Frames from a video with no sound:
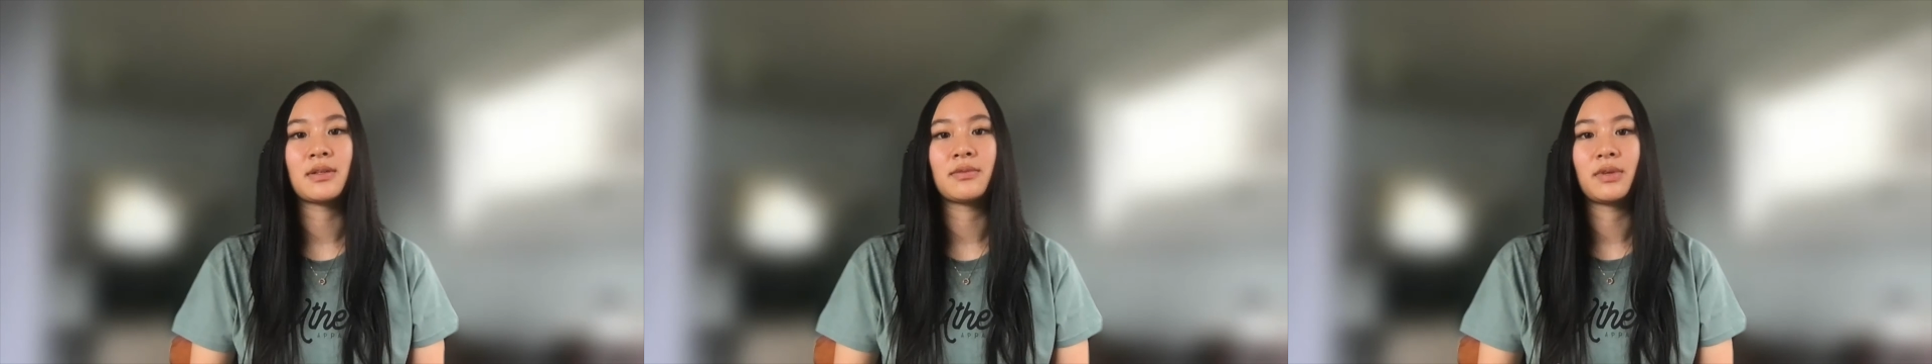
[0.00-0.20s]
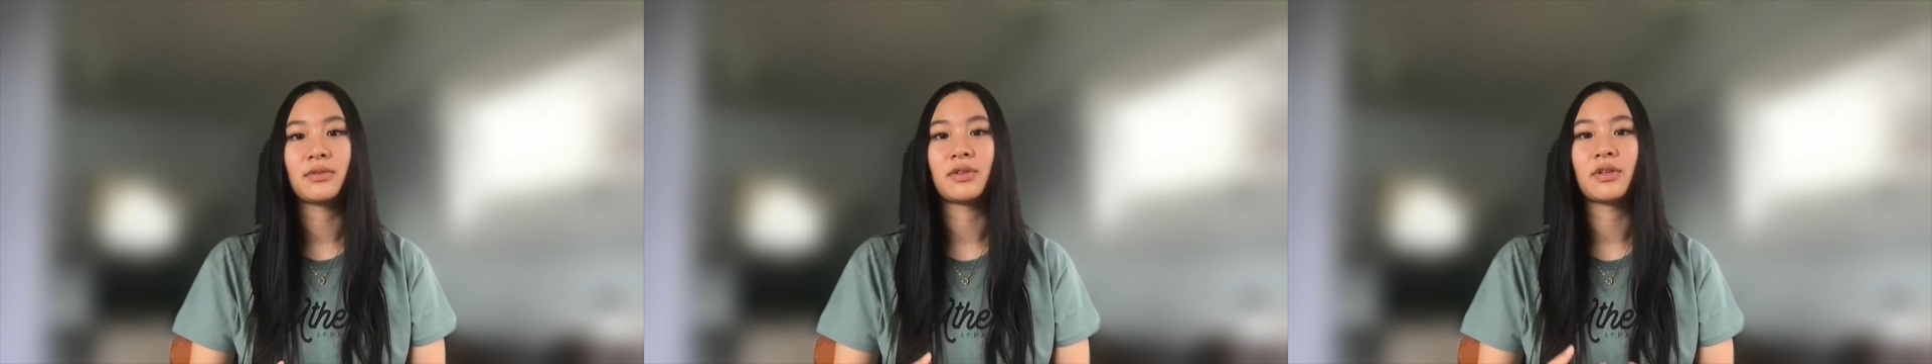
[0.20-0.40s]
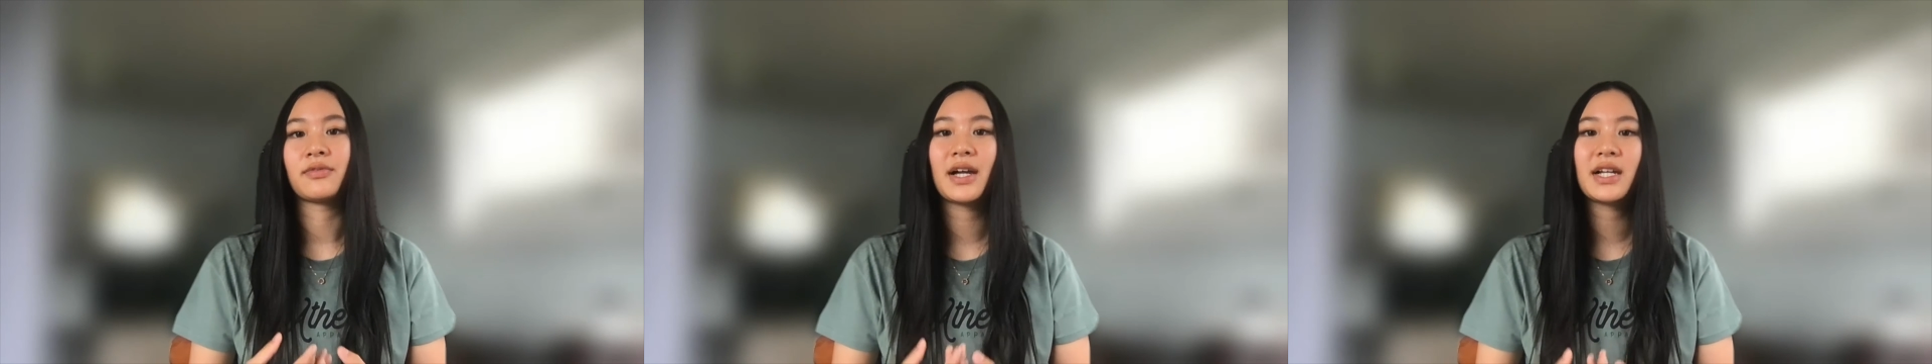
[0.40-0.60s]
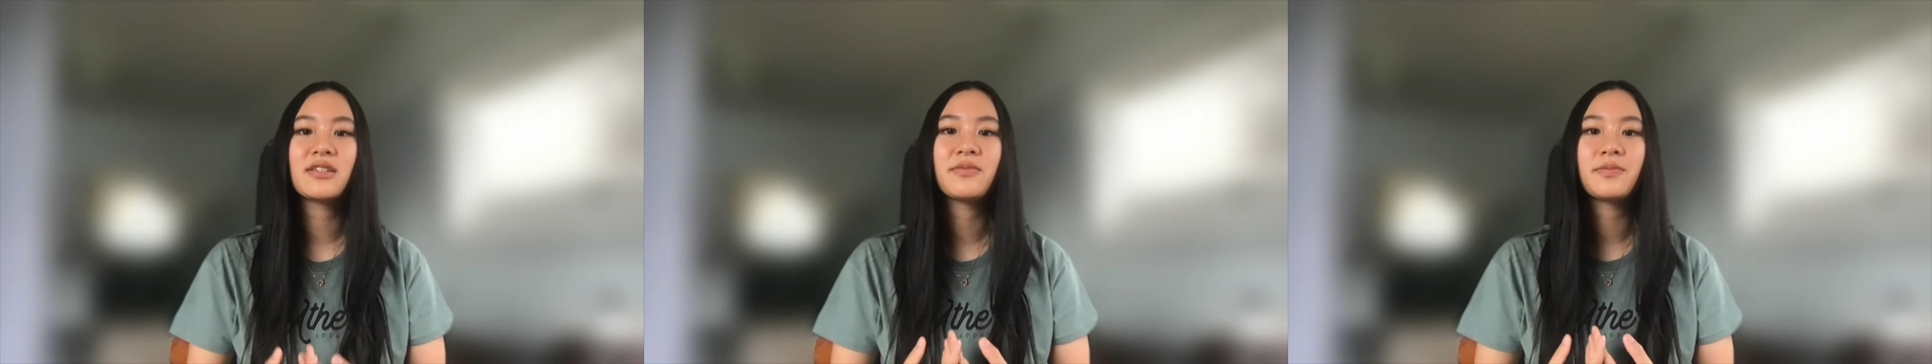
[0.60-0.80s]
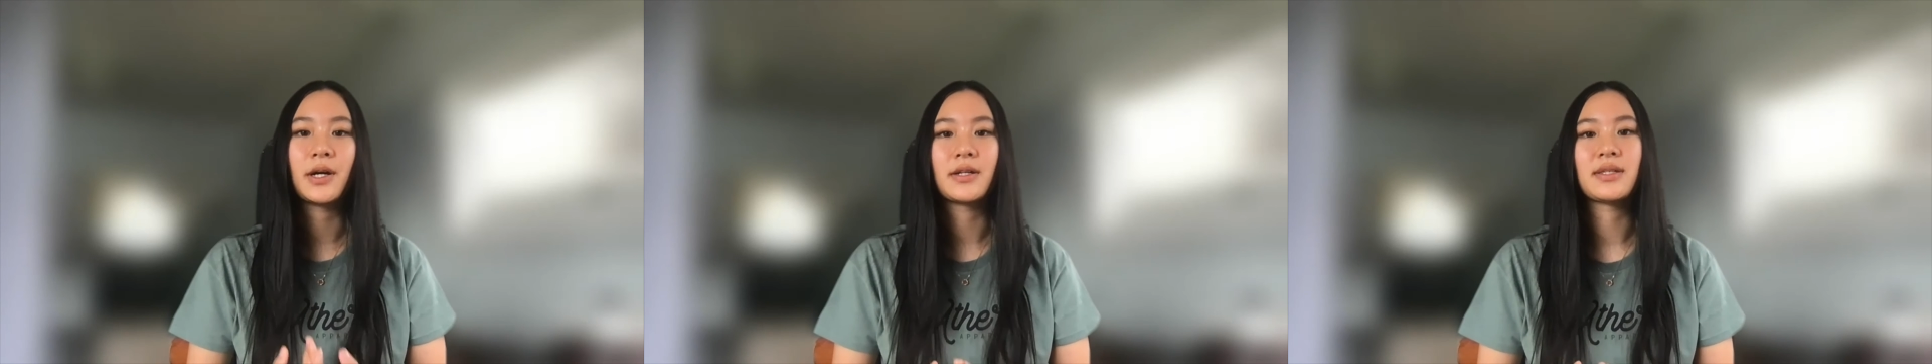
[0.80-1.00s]
with
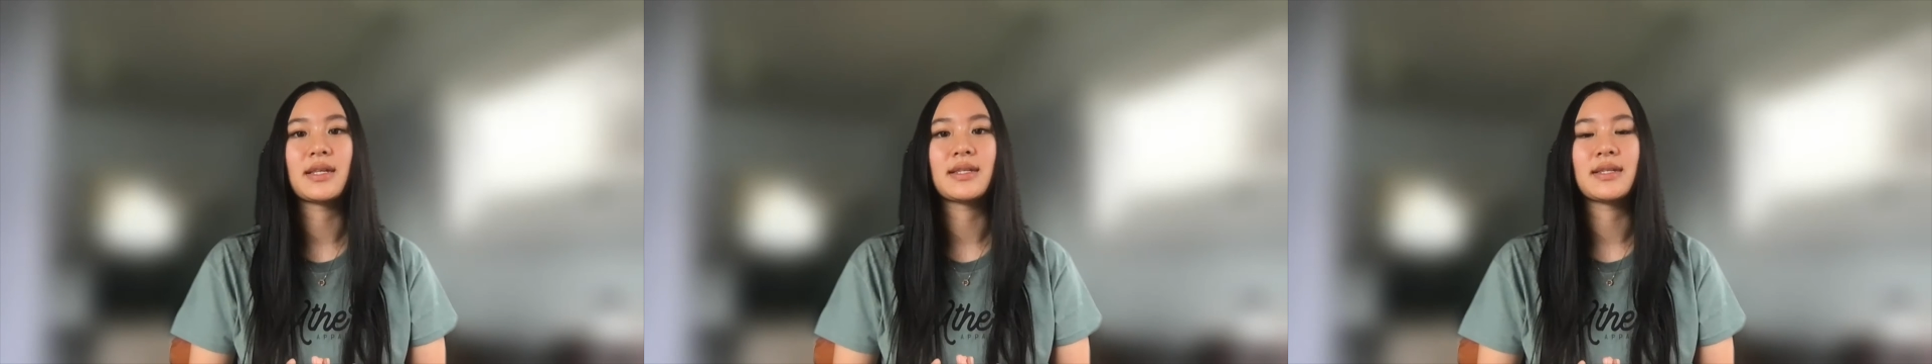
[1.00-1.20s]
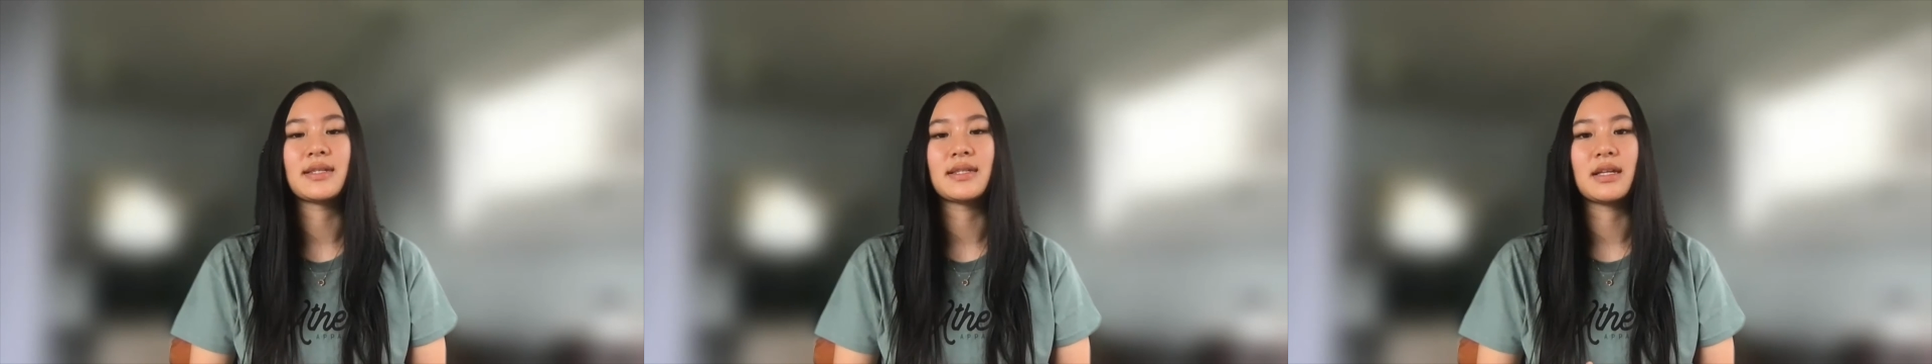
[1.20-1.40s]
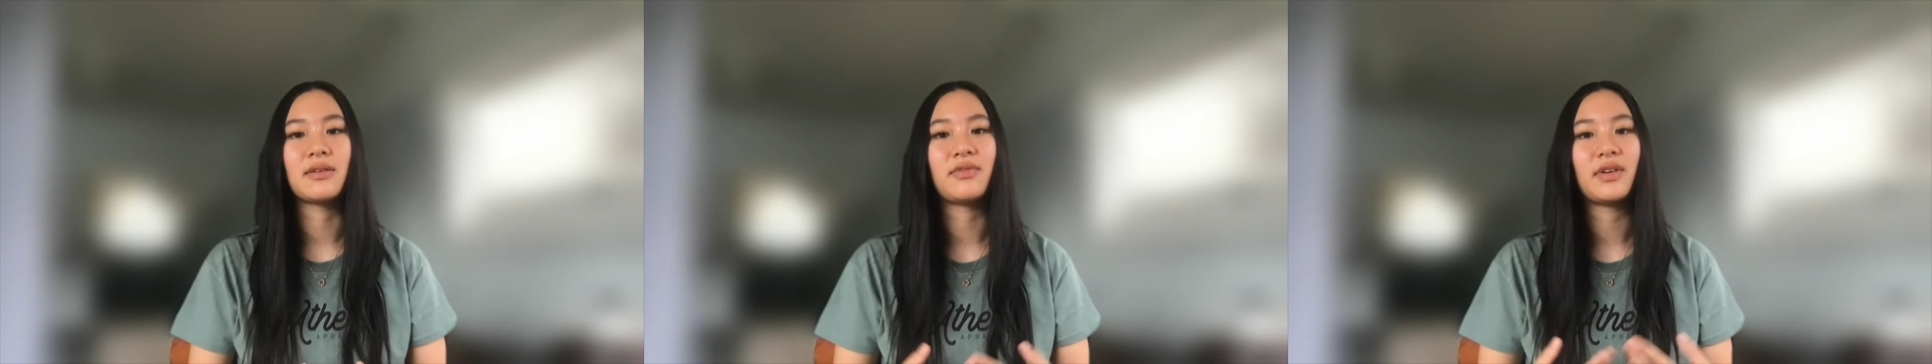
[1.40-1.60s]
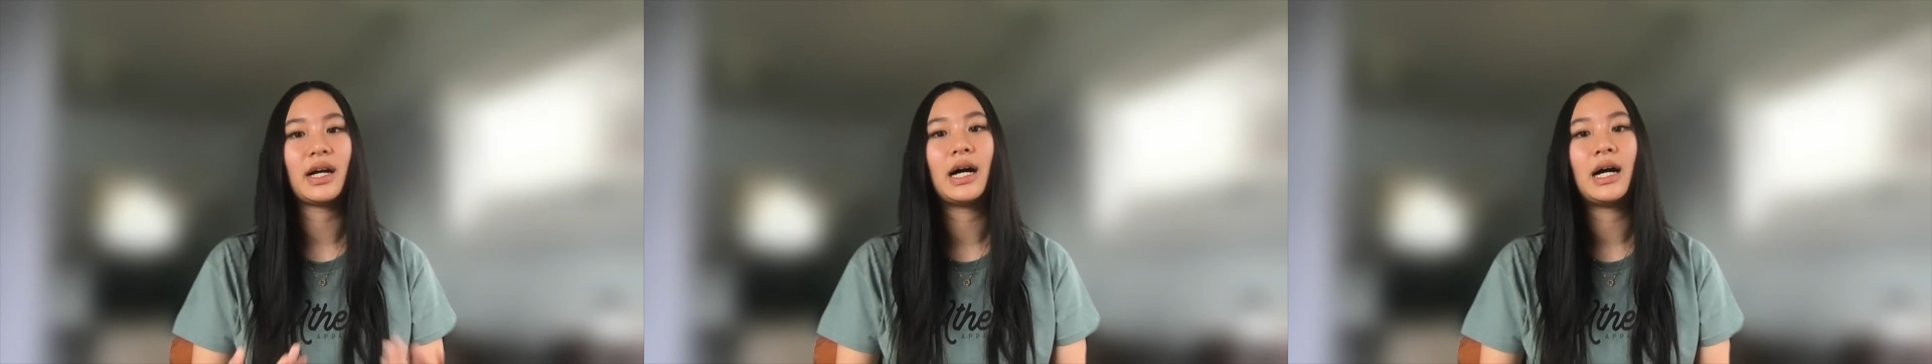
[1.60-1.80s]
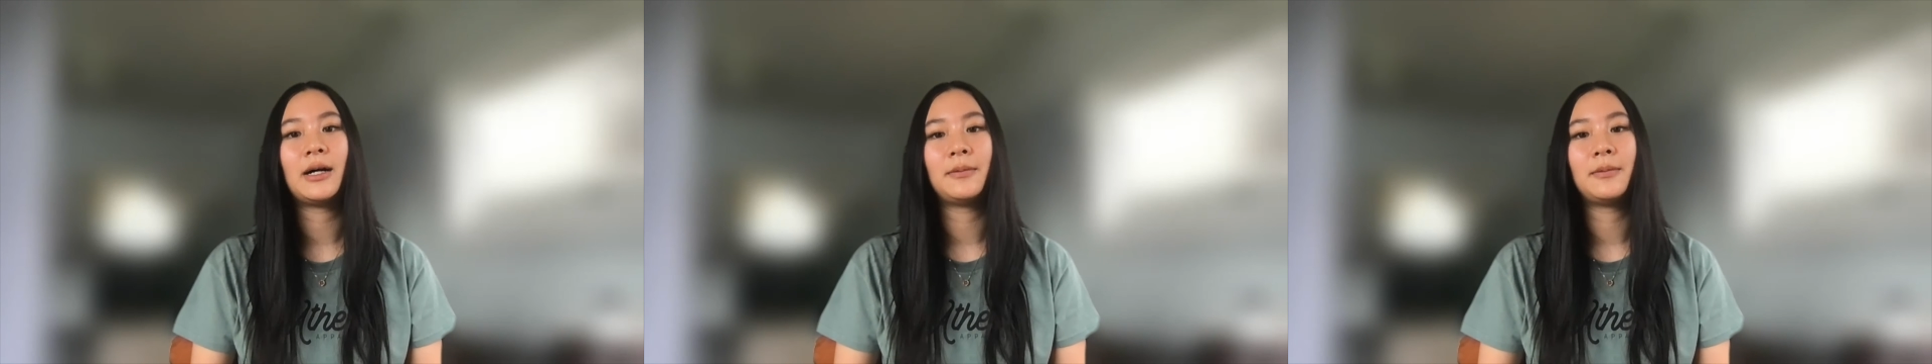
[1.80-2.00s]
reflective processes in
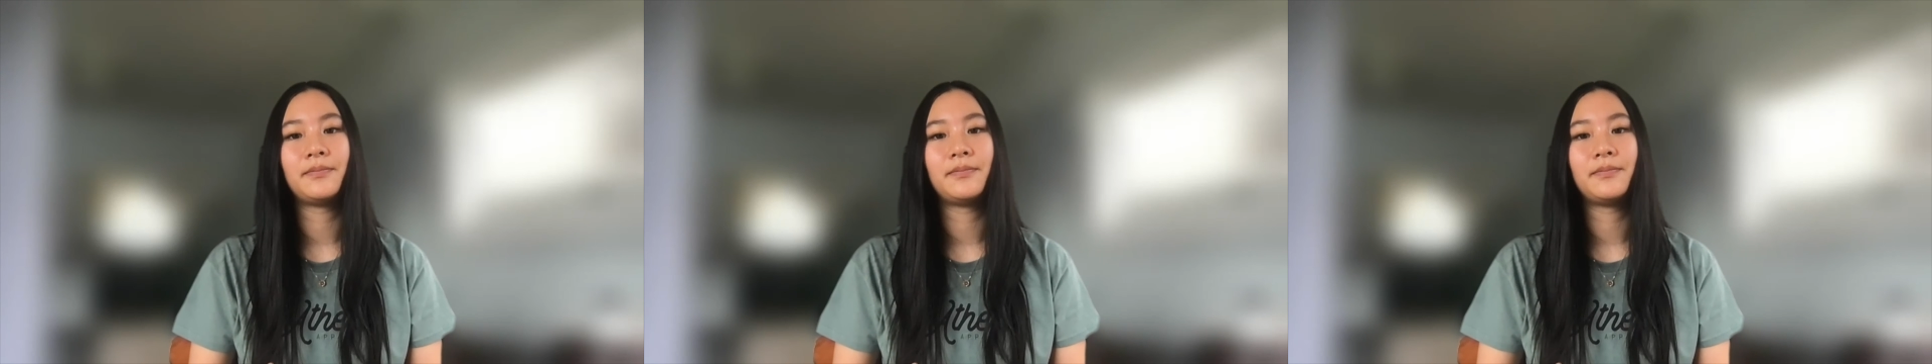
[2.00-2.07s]
VR.